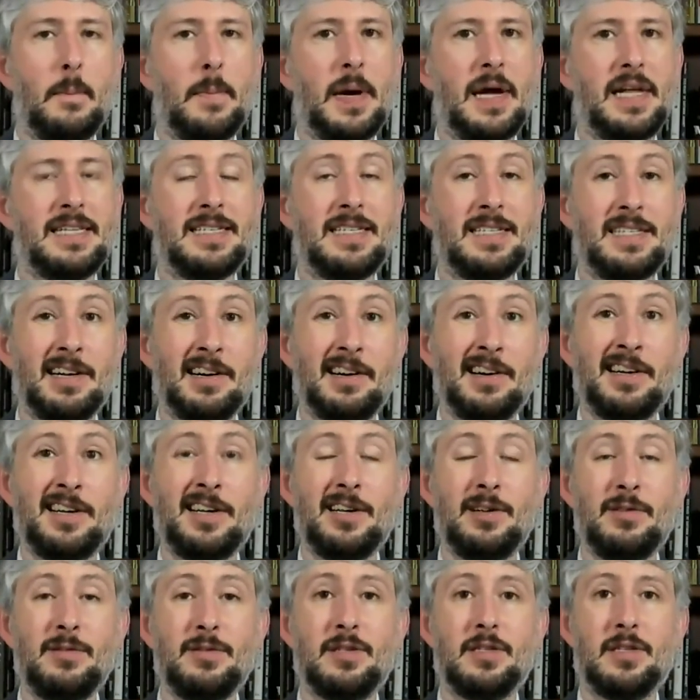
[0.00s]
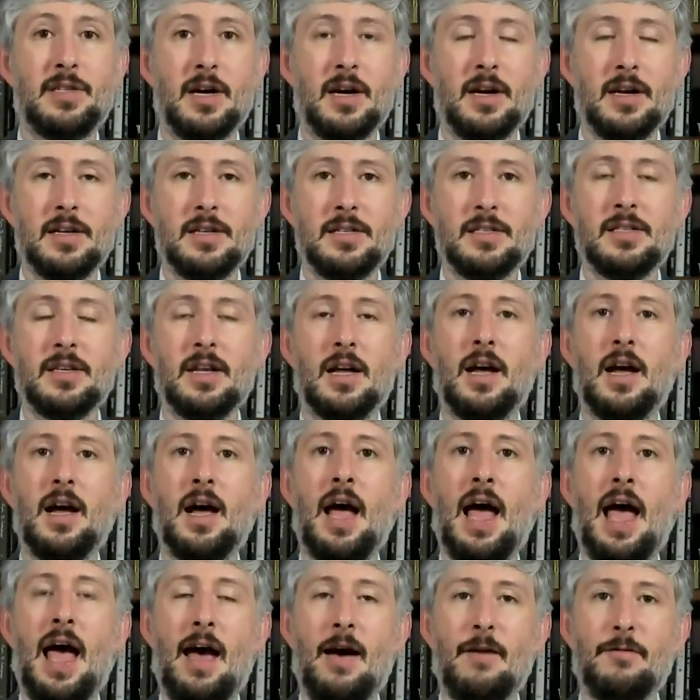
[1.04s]
But Syracuse does
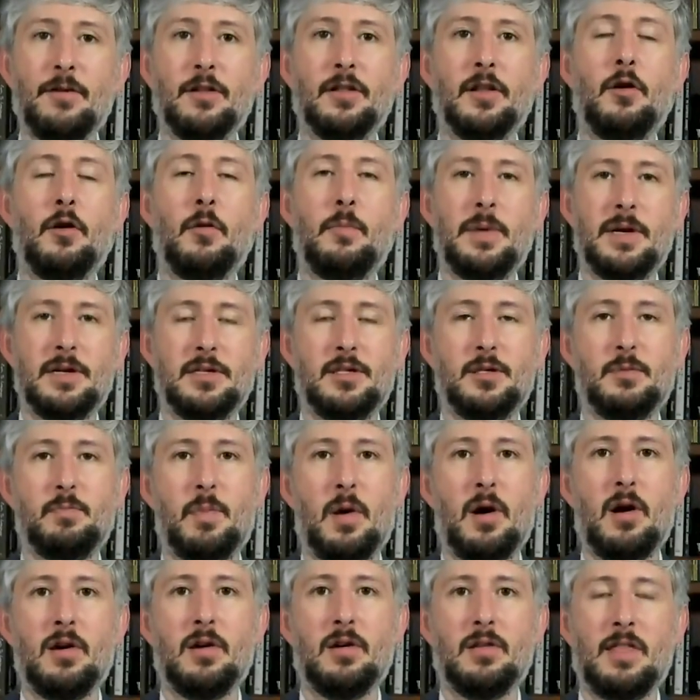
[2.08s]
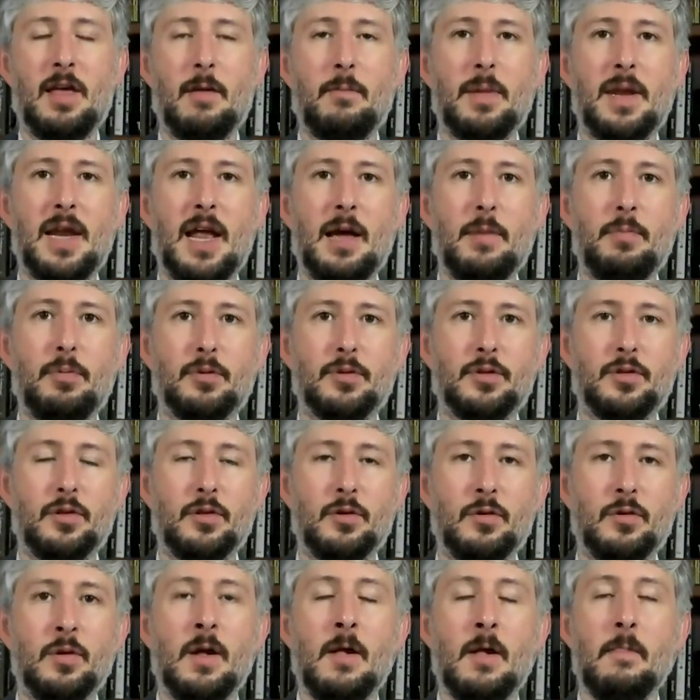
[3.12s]
have a little bit of spunk. They've been able
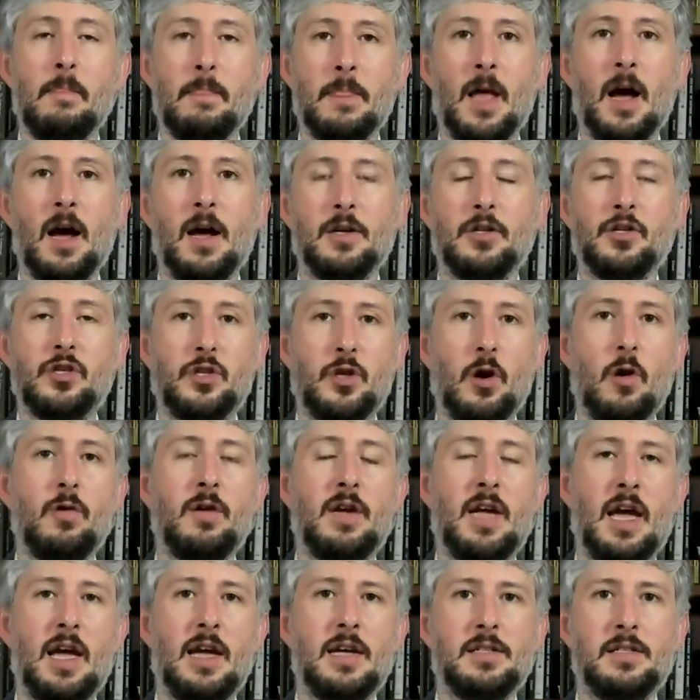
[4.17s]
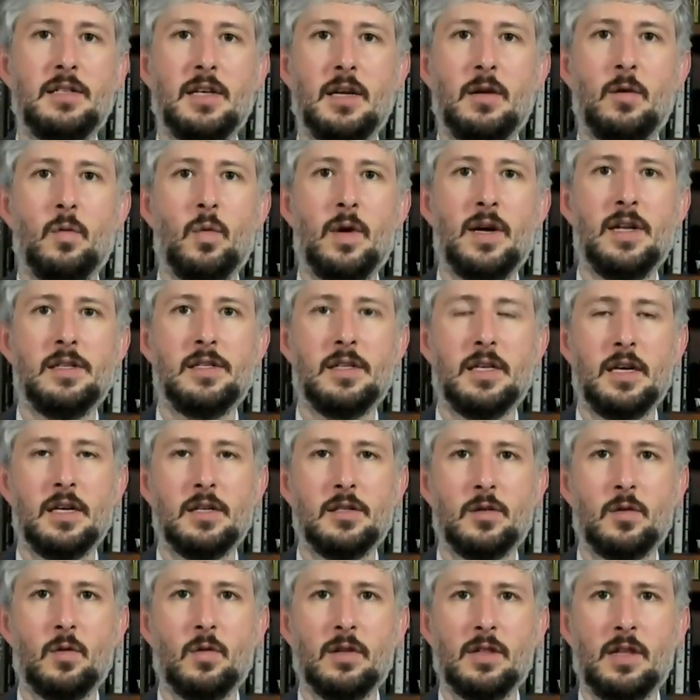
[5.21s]
to showcase in wins
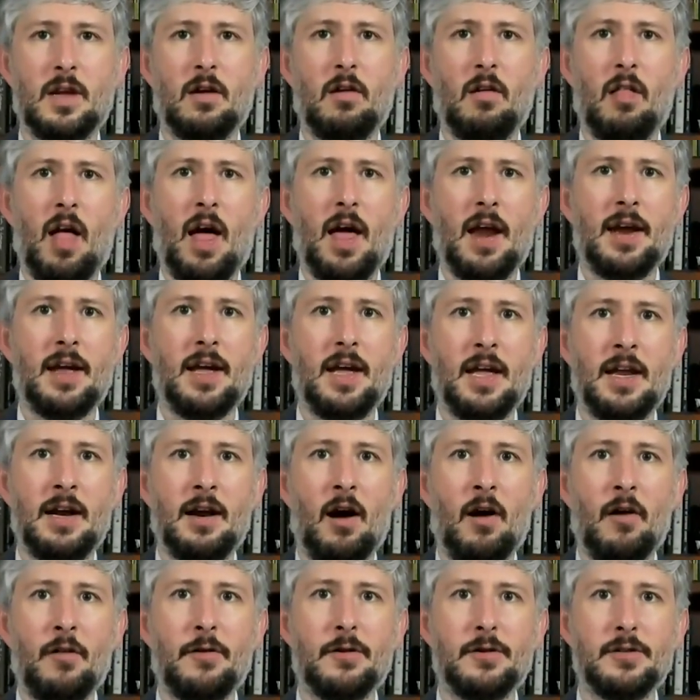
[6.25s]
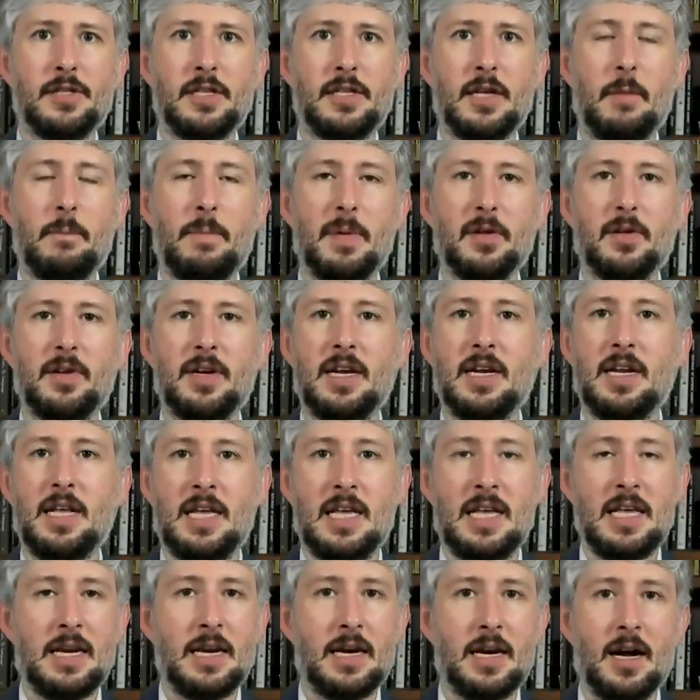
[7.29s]
against North Carolina and others the ability to
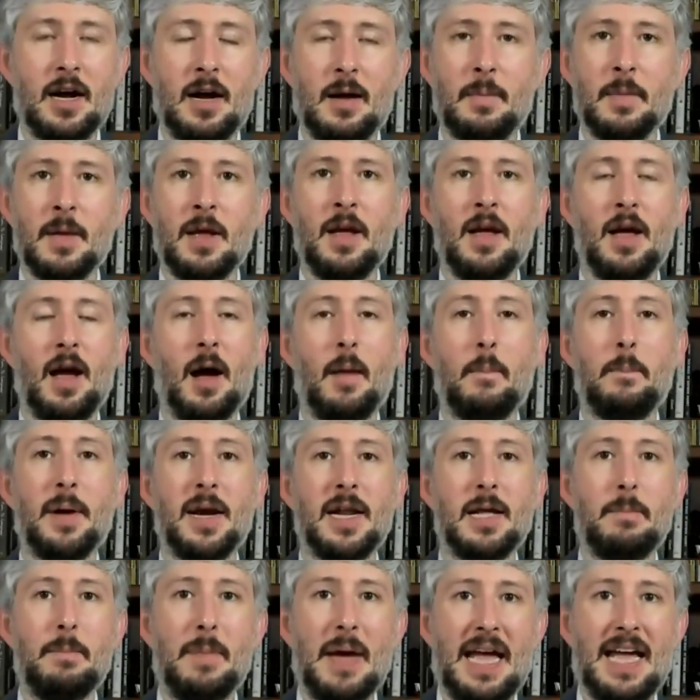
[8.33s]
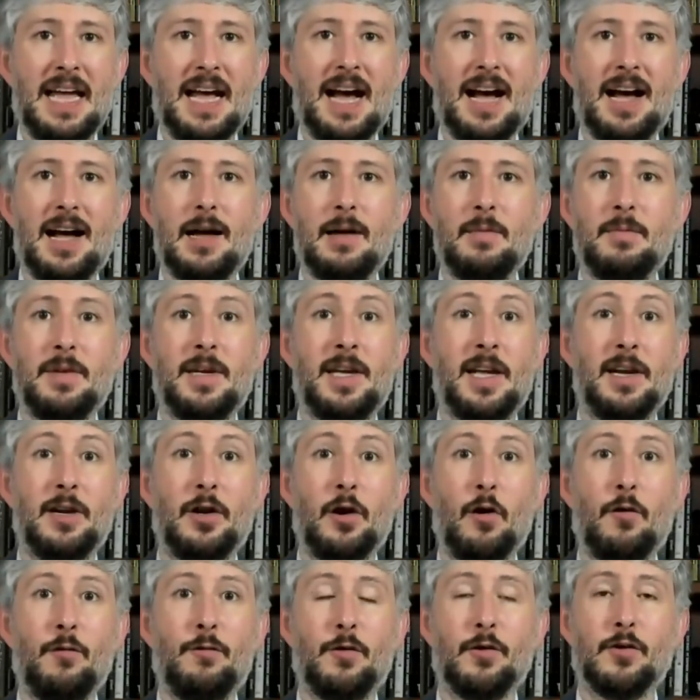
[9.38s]
heat it up. Buddy Boeheim can
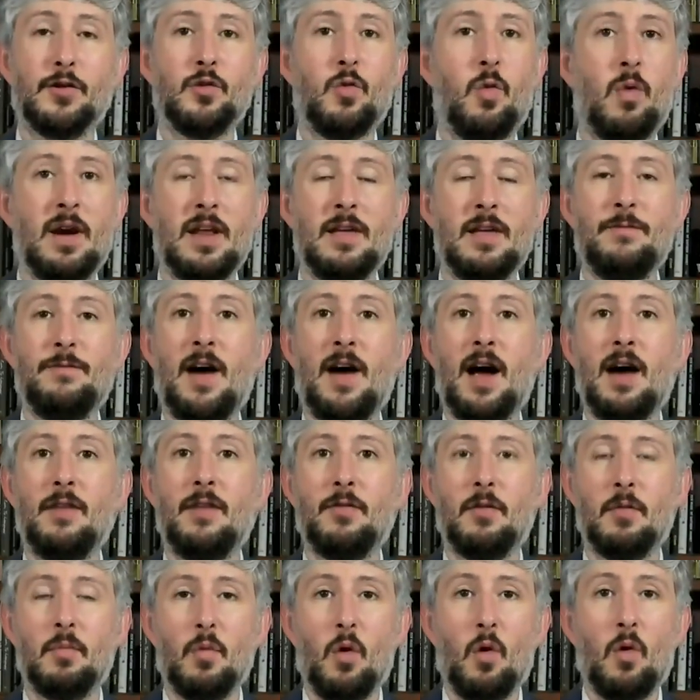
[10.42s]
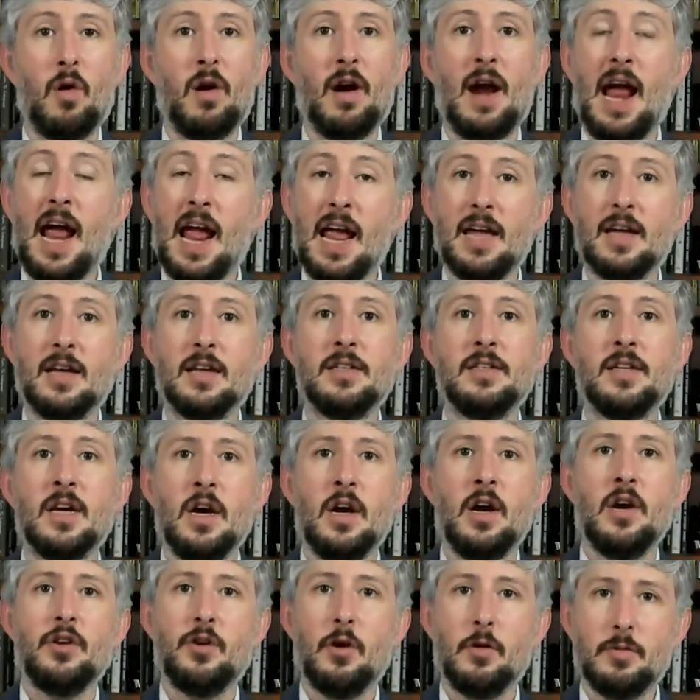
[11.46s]
go for 25 or more, and
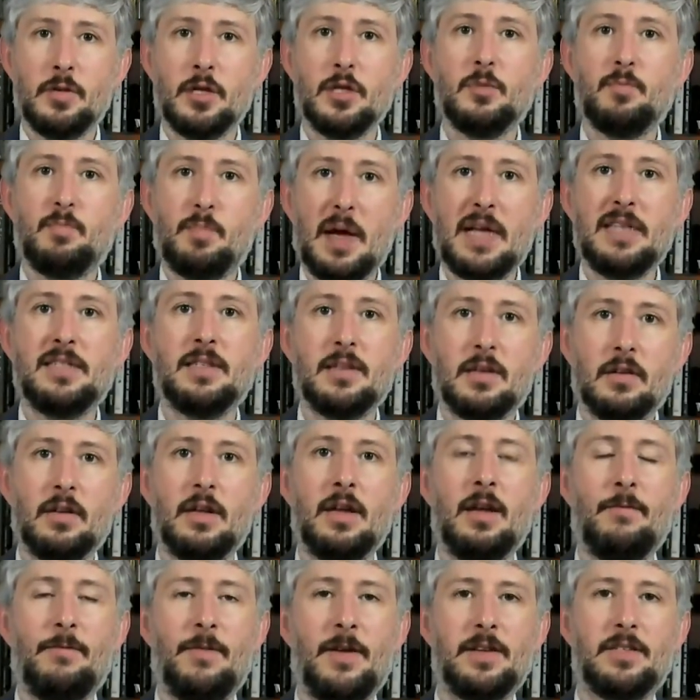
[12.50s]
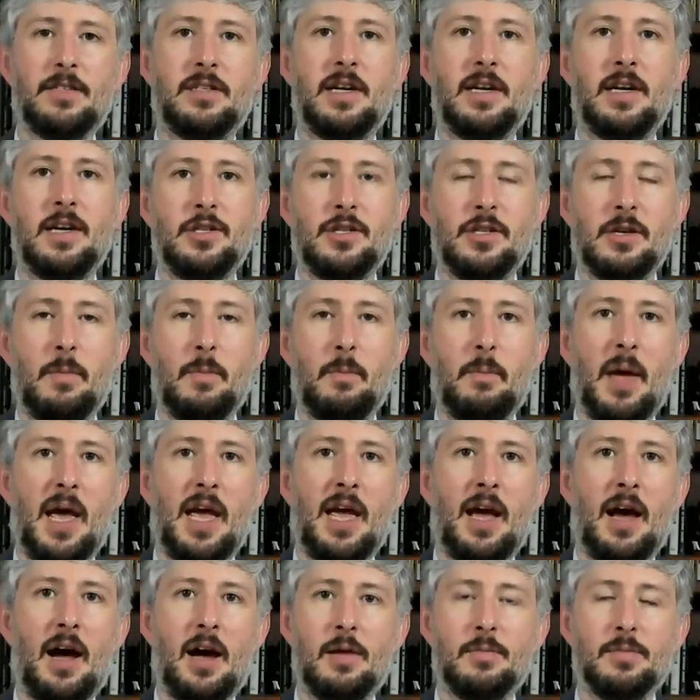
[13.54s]
you're just basically investing in Jim
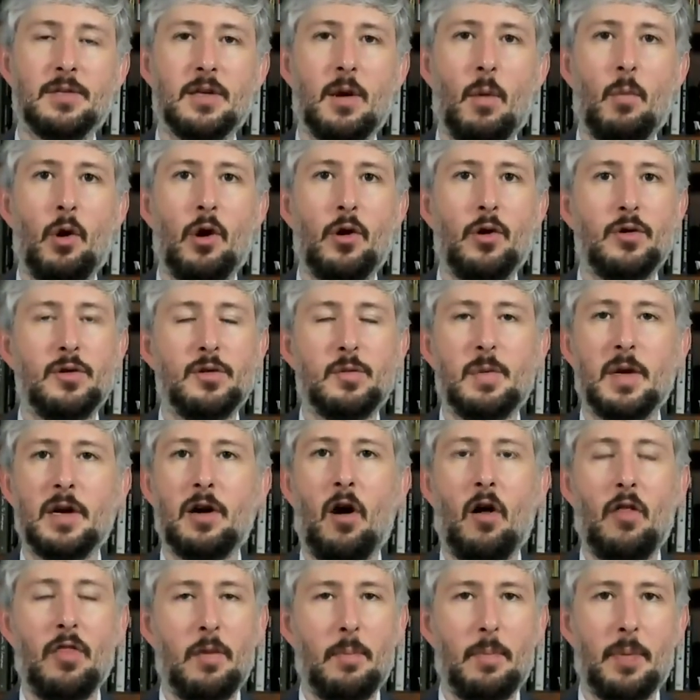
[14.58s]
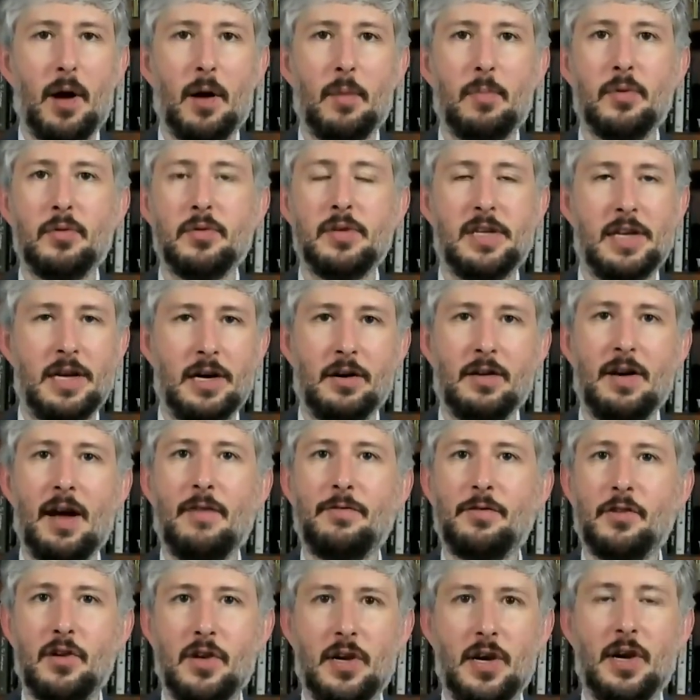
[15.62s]
Boeheim, someone who's been on the bubble year
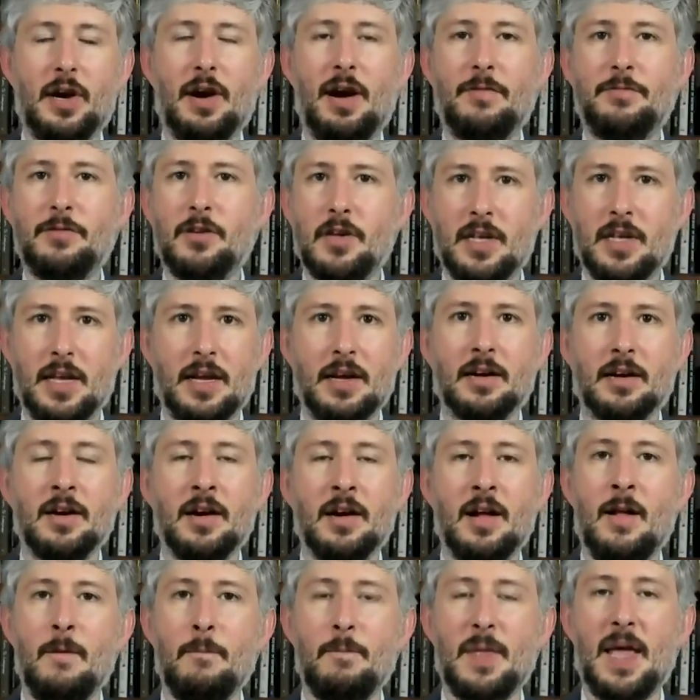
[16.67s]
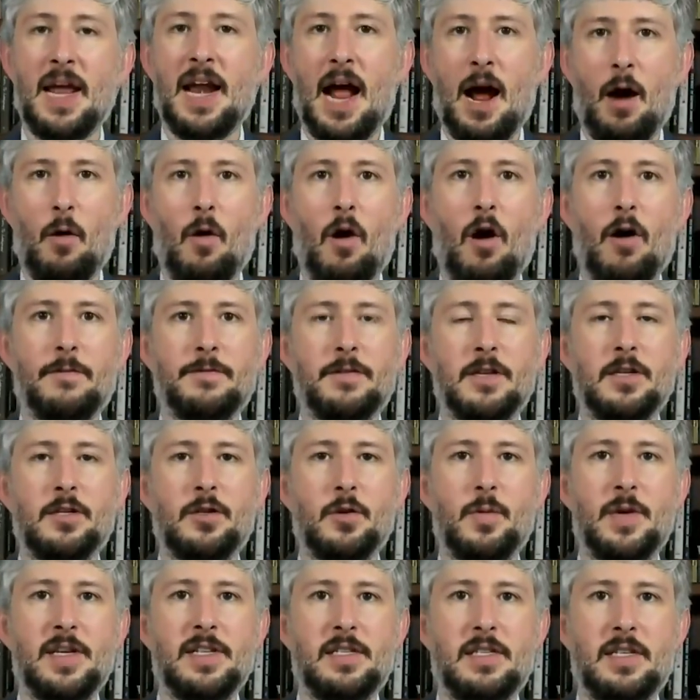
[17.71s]
after year after year. Then how often
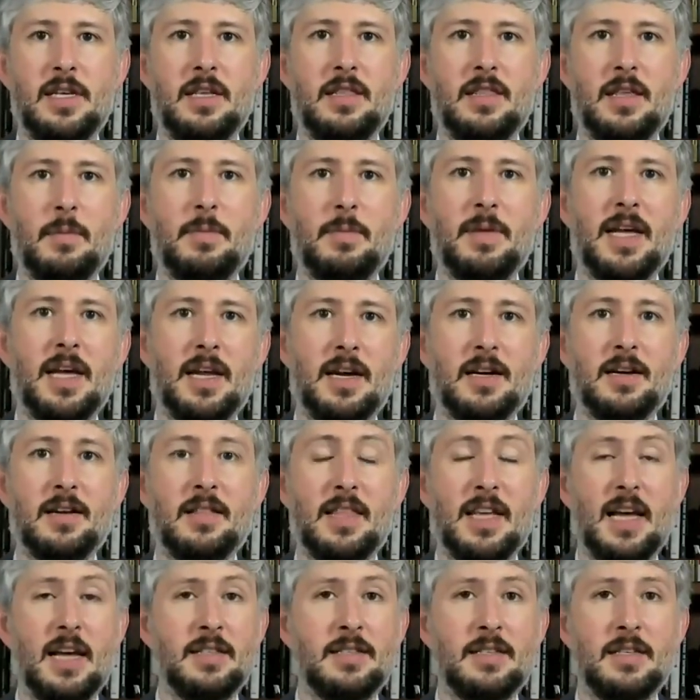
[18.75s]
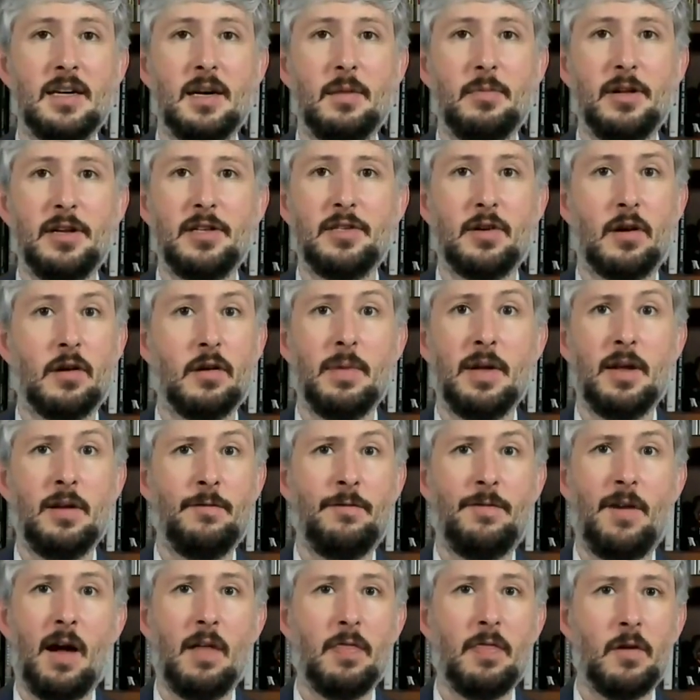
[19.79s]
do we see them get into the NCAA tournament
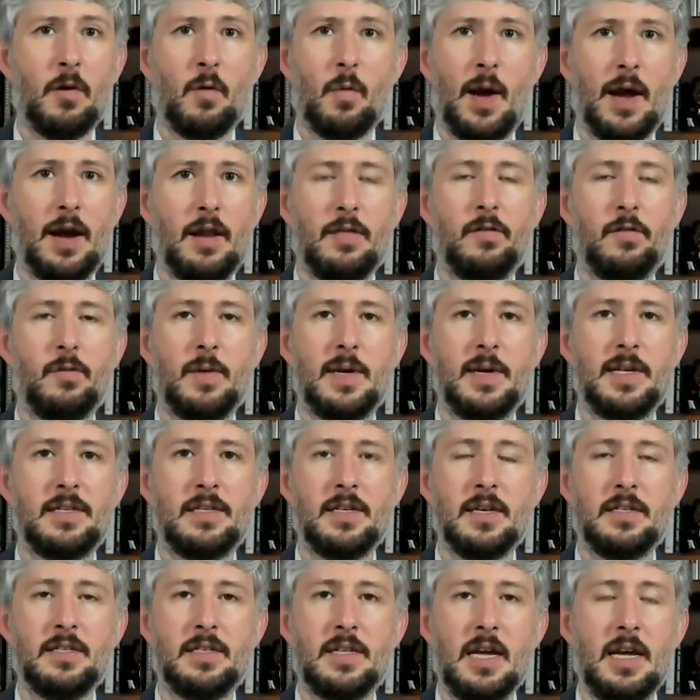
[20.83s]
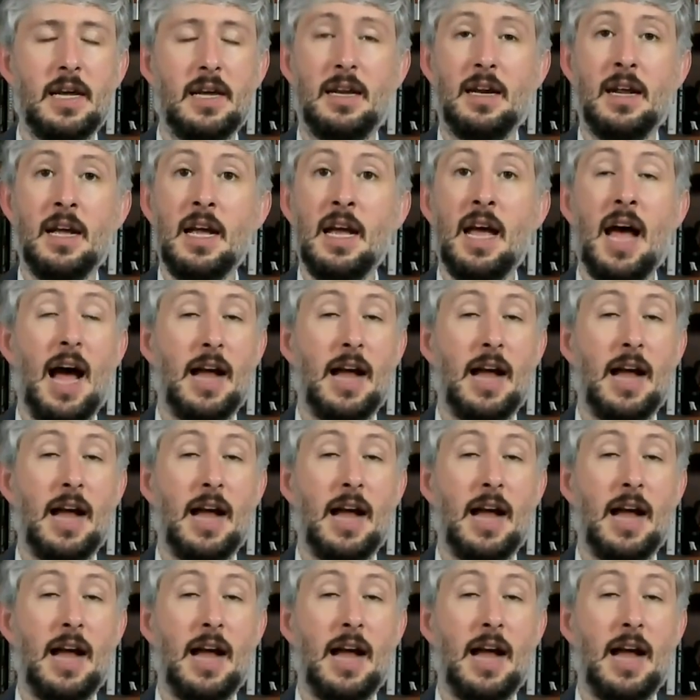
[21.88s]
and find their way to the Sweet 16?